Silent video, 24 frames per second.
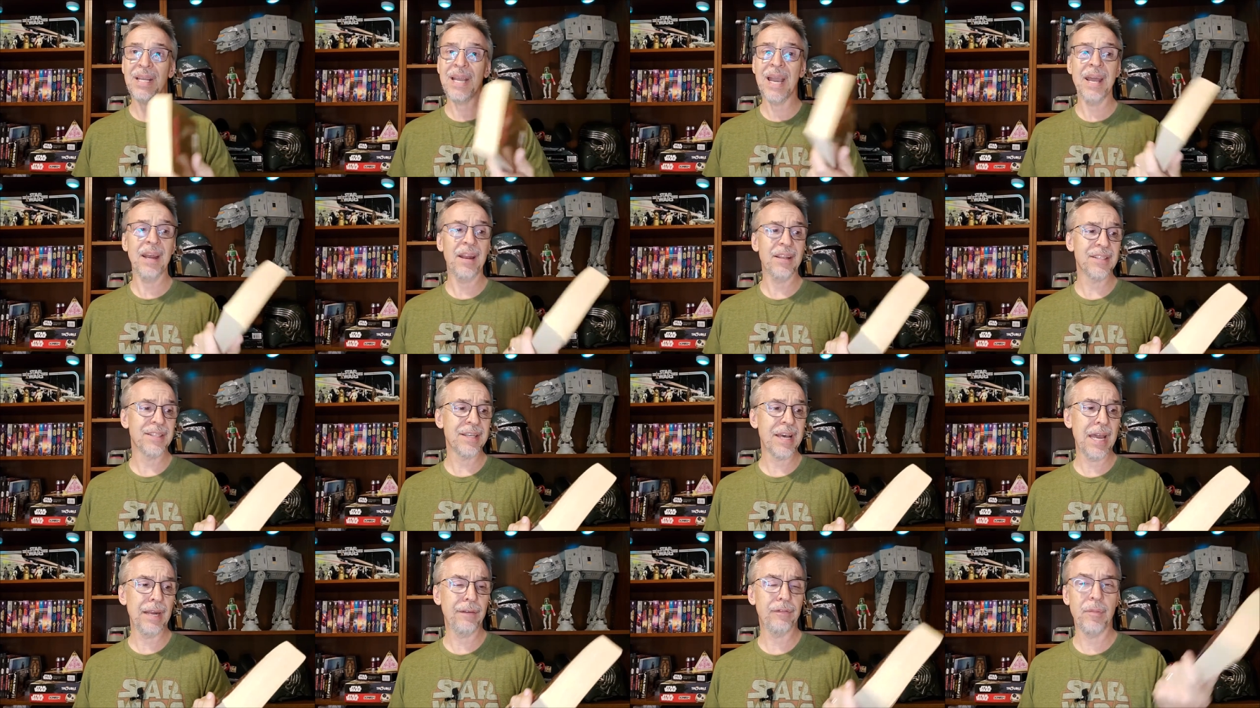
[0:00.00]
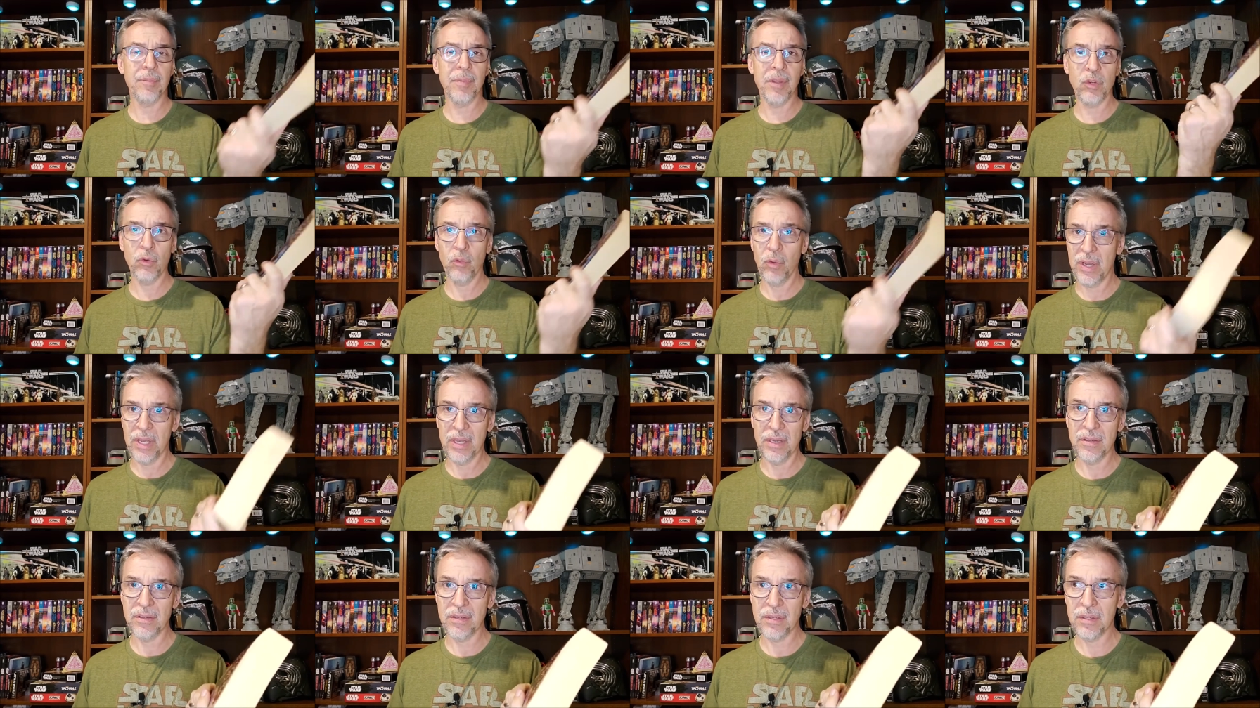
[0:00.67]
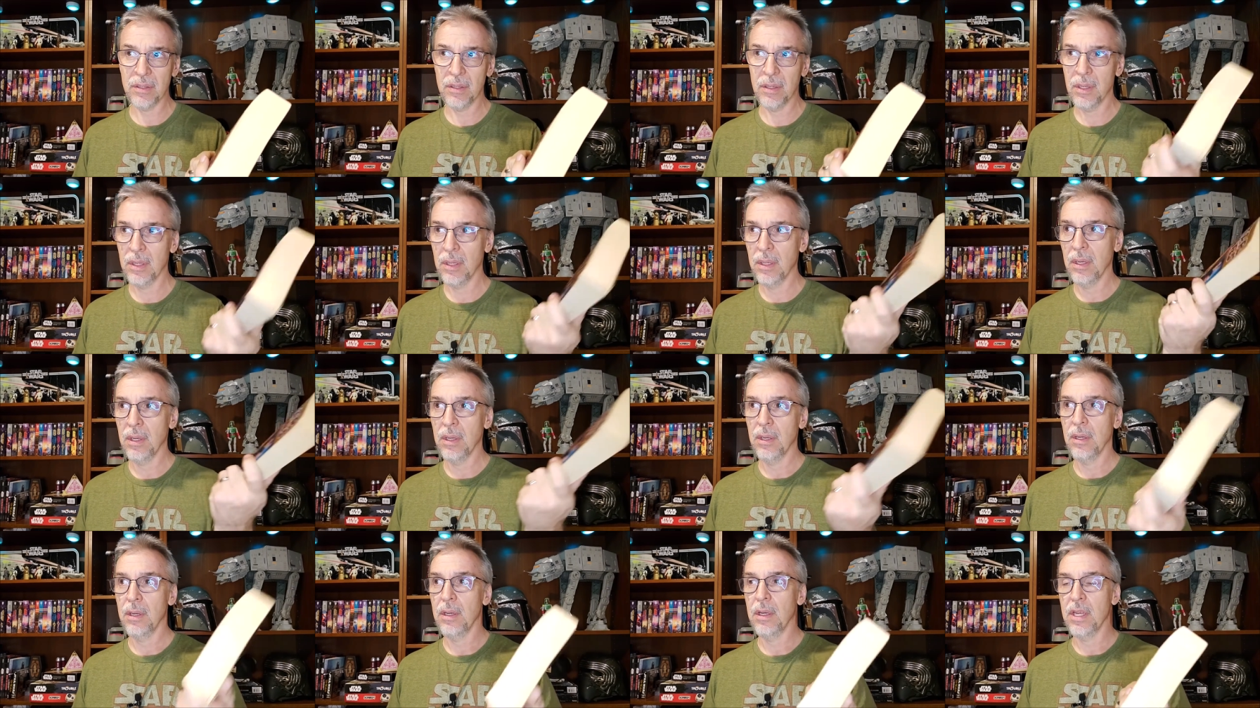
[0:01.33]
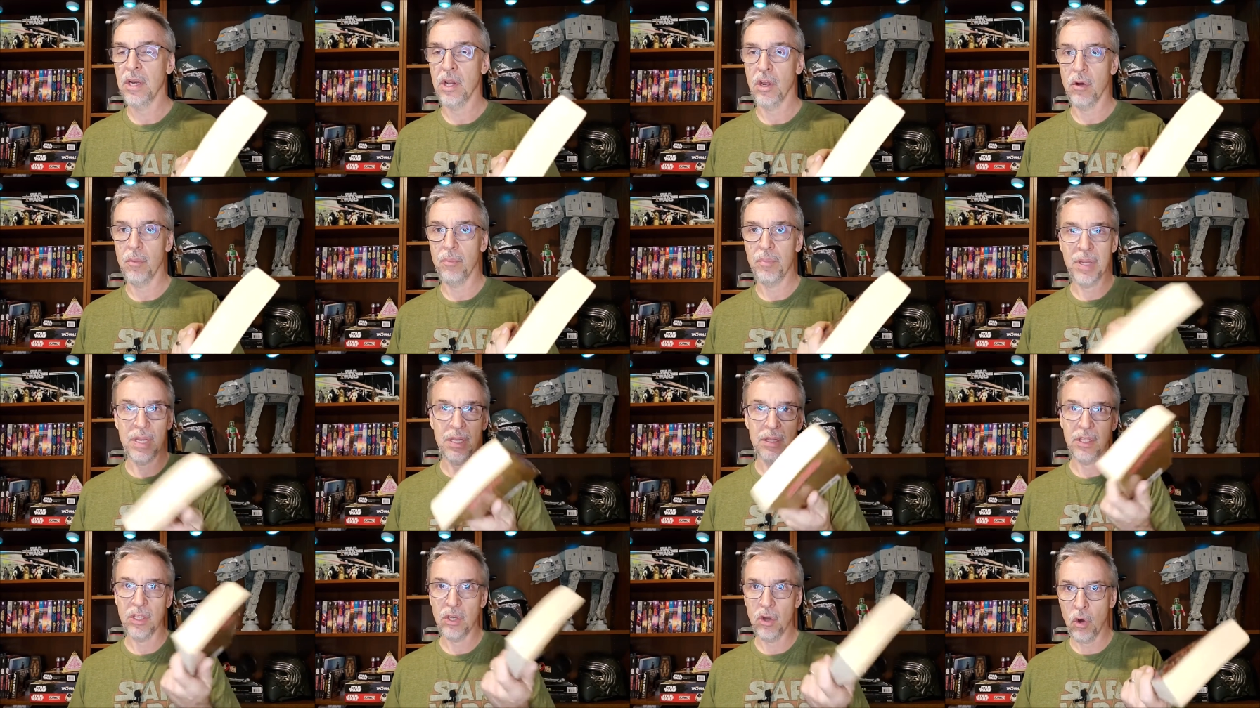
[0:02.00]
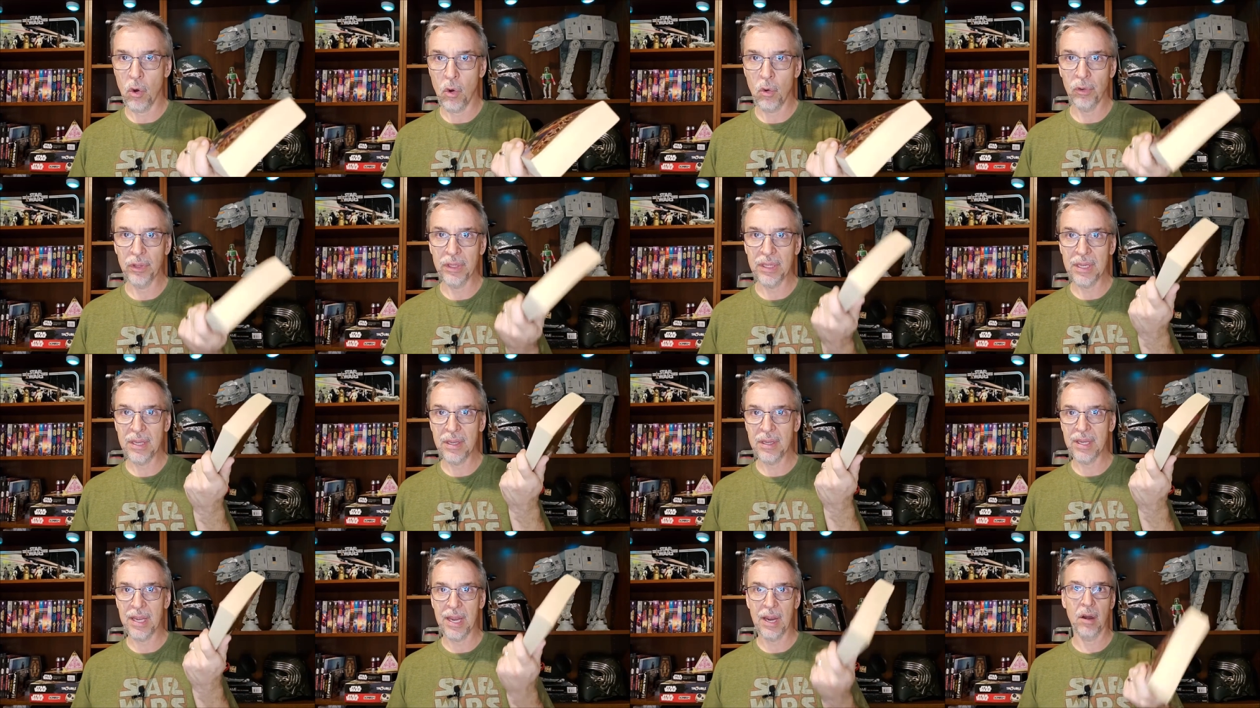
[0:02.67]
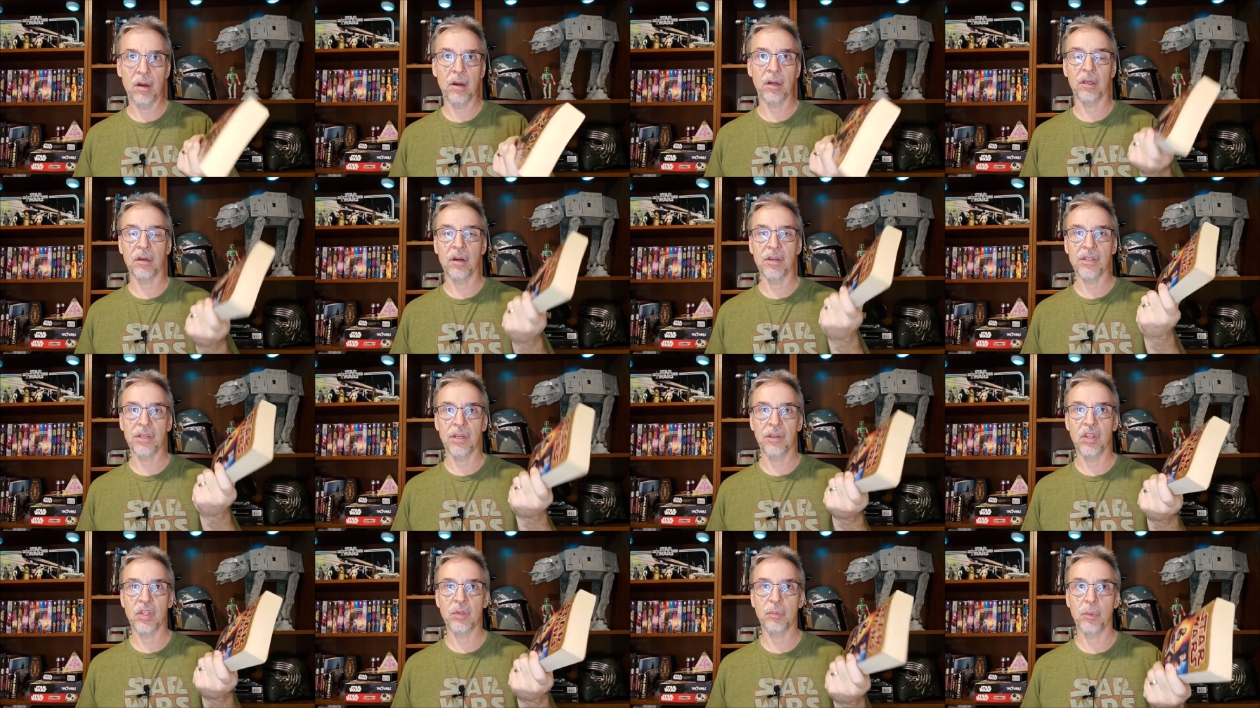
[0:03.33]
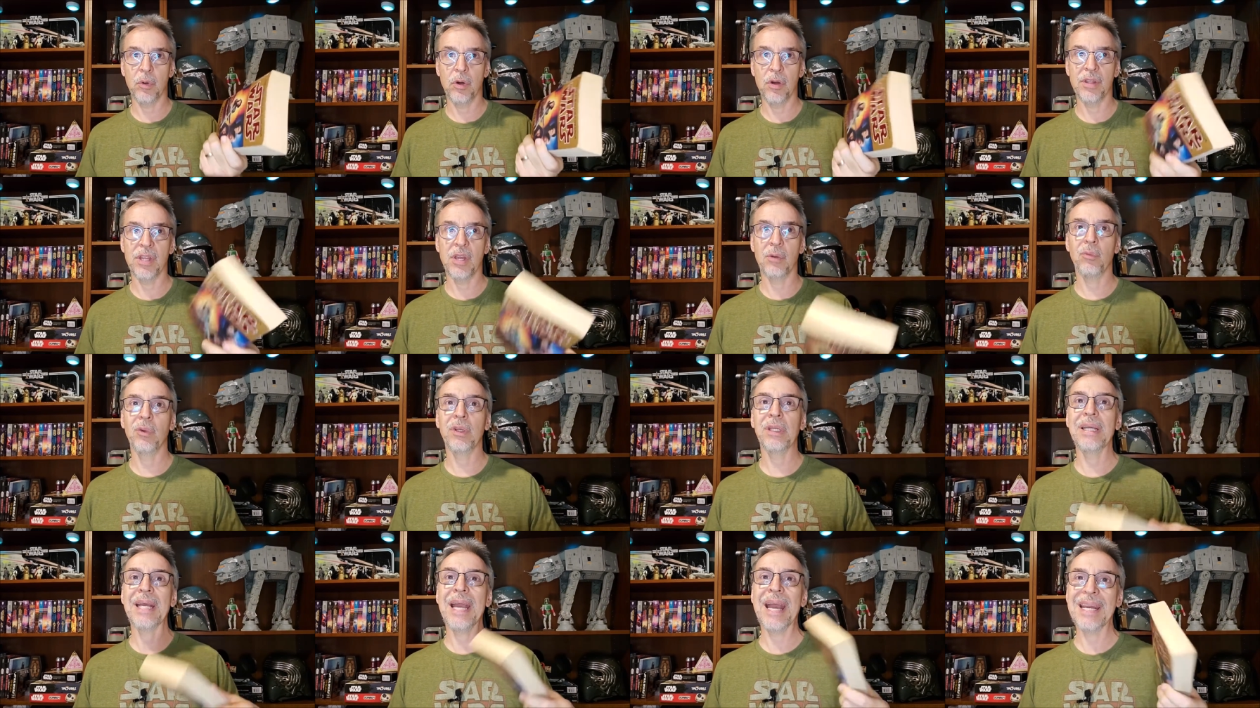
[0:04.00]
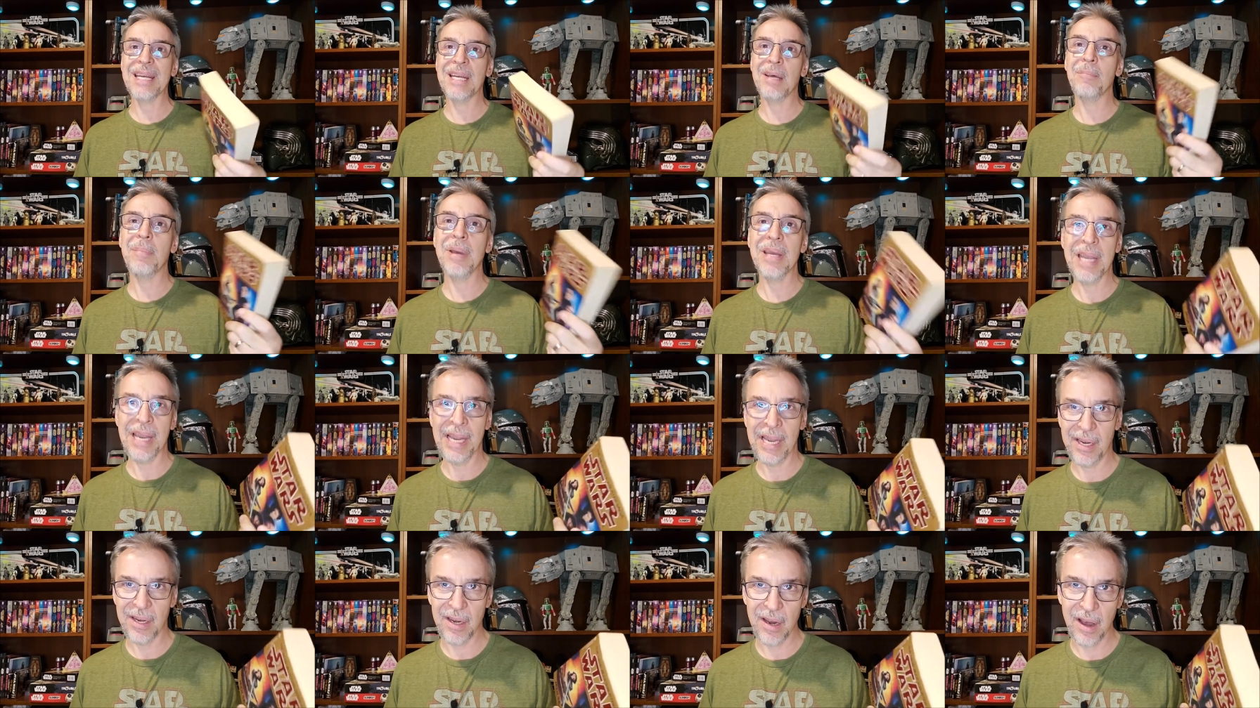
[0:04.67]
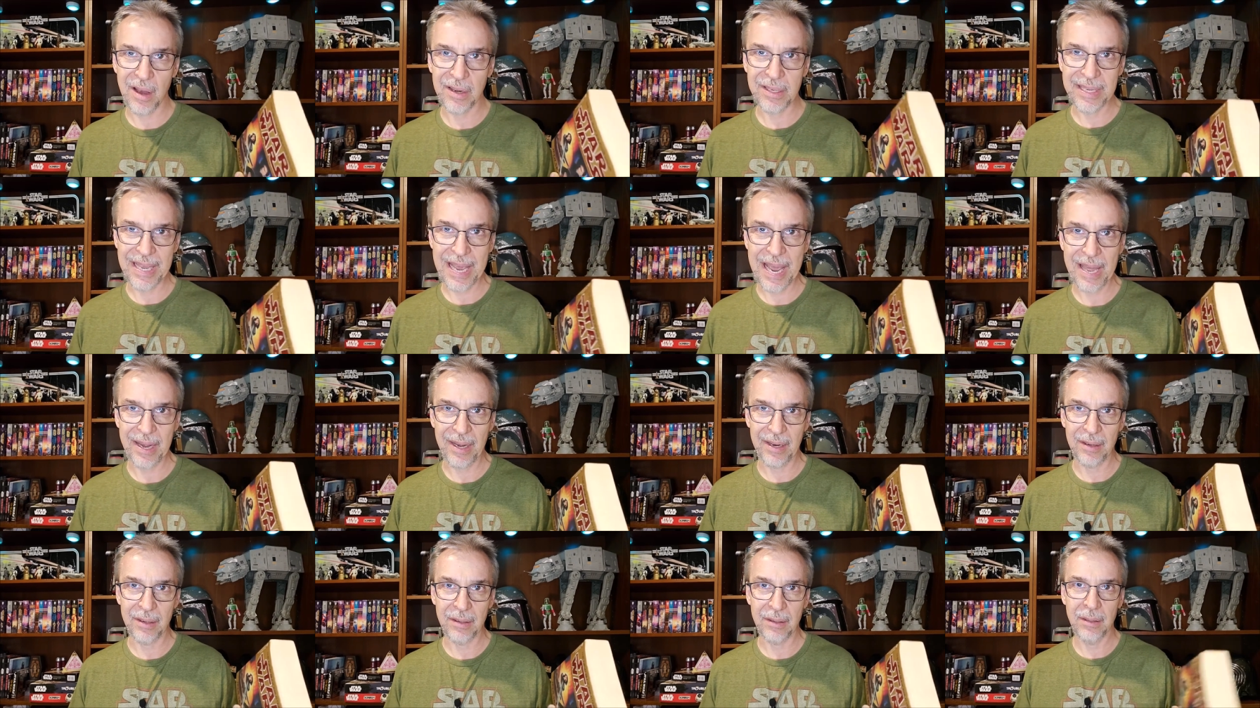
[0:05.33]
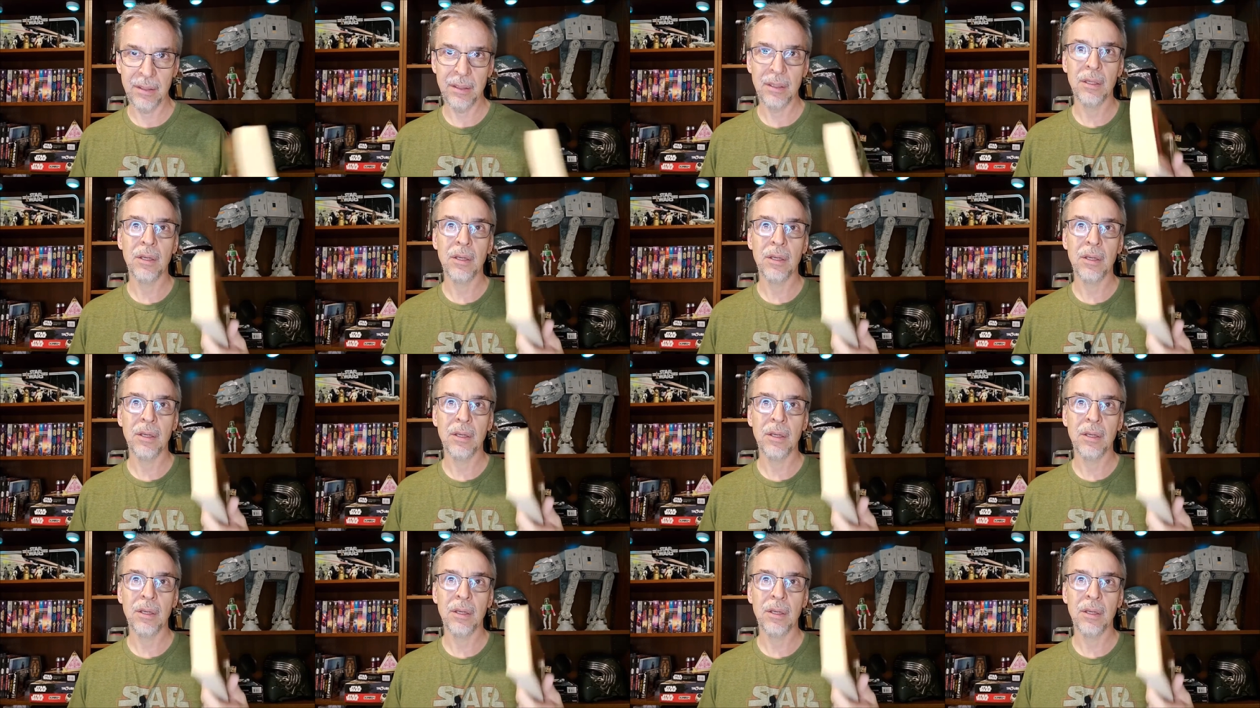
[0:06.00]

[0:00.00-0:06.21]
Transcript: And aside from the twins, you know, being the only characters in this book that really end up making it non-canon,